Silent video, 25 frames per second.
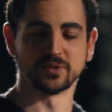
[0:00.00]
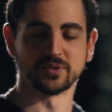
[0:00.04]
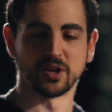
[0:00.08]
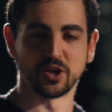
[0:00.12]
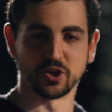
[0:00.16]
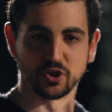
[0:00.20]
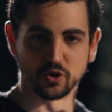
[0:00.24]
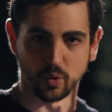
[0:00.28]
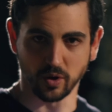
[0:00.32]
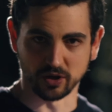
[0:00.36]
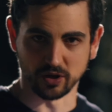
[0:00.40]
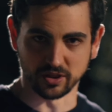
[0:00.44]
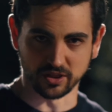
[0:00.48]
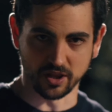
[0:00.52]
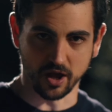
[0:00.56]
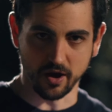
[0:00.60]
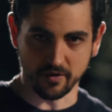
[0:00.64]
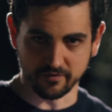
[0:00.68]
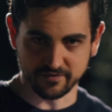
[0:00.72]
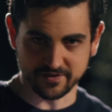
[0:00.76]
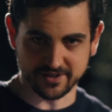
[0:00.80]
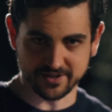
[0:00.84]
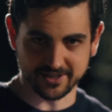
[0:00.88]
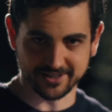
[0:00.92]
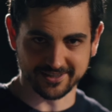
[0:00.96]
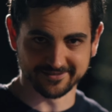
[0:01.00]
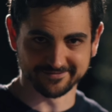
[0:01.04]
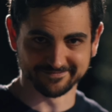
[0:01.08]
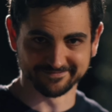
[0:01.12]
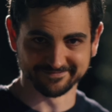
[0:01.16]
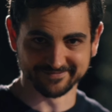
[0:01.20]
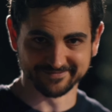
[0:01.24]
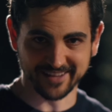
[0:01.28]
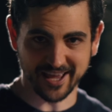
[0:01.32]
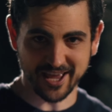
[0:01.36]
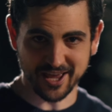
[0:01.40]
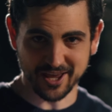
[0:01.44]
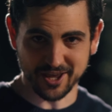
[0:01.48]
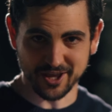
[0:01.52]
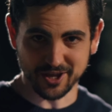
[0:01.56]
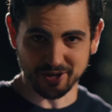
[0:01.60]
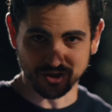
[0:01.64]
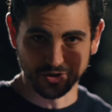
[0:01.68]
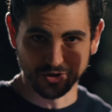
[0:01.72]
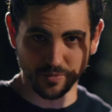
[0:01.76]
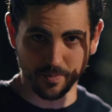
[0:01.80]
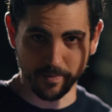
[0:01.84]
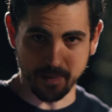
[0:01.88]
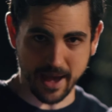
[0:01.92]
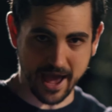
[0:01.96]
You are loved,
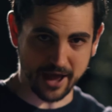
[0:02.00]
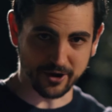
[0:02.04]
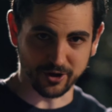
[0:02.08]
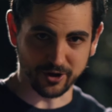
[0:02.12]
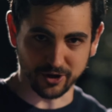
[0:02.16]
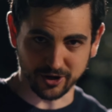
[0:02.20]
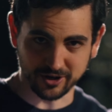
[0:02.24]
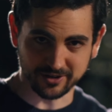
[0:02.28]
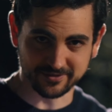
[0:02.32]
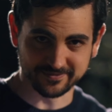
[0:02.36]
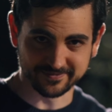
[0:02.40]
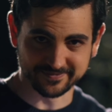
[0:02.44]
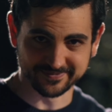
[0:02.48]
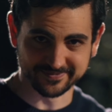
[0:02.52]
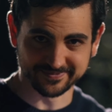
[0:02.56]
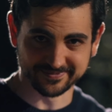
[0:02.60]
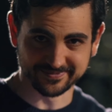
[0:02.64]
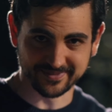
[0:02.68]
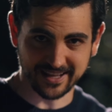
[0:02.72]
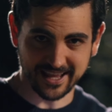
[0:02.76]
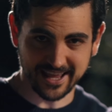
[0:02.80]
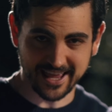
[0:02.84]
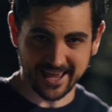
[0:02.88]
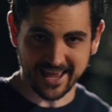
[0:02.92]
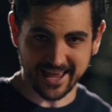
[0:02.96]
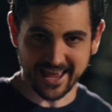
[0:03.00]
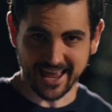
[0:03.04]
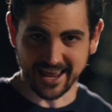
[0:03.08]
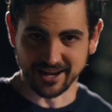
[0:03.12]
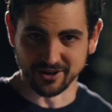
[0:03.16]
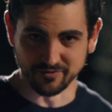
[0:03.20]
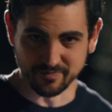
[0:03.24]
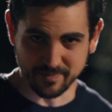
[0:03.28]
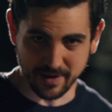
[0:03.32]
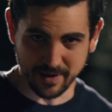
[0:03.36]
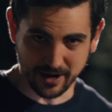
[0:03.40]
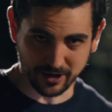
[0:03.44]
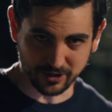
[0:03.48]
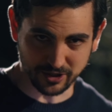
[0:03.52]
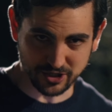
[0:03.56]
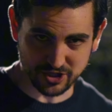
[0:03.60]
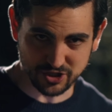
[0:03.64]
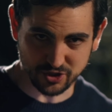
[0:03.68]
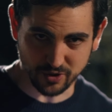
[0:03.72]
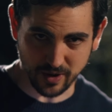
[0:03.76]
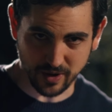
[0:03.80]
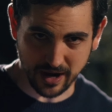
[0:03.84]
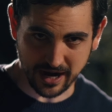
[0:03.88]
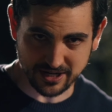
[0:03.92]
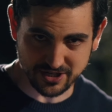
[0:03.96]
you matter, and you've barely
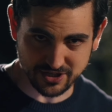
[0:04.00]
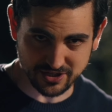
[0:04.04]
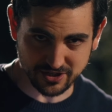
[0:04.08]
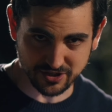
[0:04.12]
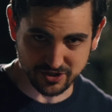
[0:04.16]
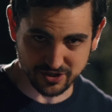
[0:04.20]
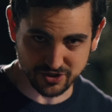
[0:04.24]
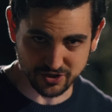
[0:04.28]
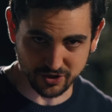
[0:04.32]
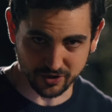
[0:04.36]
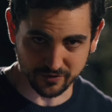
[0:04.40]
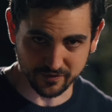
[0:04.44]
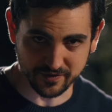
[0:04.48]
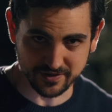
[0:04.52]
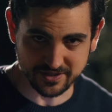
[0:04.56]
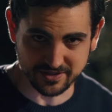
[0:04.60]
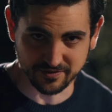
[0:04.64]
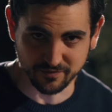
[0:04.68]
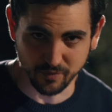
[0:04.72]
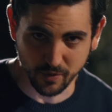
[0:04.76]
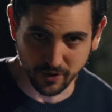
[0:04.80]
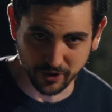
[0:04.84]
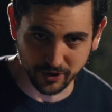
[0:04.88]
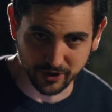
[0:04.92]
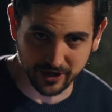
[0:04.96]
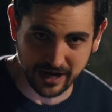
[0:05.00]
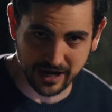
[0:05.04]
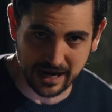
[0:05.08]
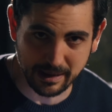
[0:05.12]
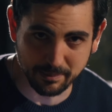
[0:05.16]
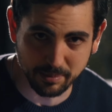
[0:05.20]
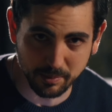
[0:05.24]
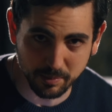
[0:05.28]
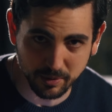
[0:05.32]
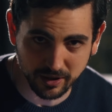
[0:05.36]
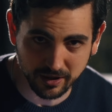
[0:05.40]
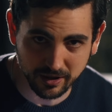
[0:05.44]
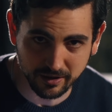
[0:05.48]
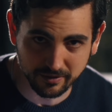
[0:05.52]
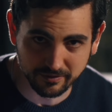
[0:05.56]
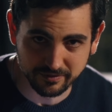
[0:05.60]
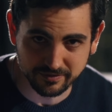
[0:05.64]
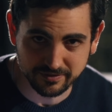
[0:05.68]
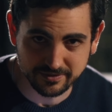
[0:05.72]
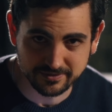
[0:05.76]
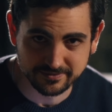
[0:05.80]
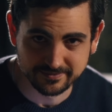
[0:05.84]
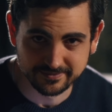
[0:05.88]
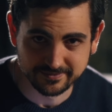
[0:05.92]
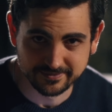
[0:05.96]
scratched the surface of what you're capable of.